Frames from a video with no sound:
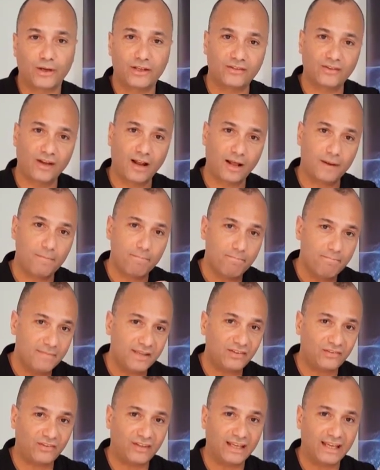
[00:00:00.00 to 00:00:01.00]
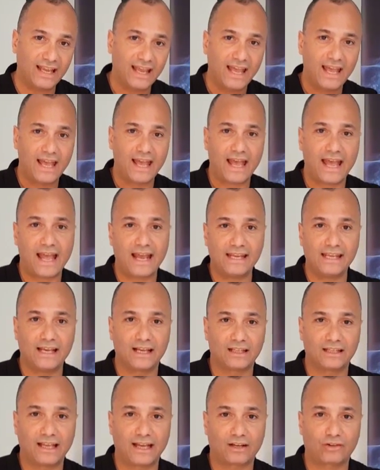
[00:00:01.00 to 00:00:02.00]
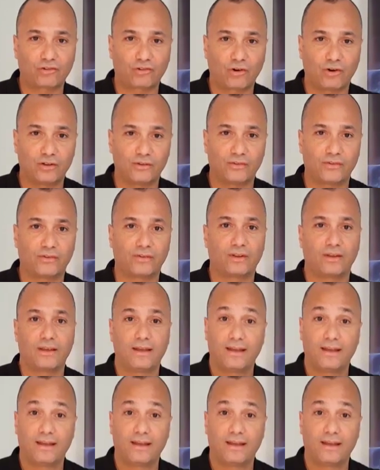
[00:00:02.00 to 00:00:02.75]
It's not missing any electrons.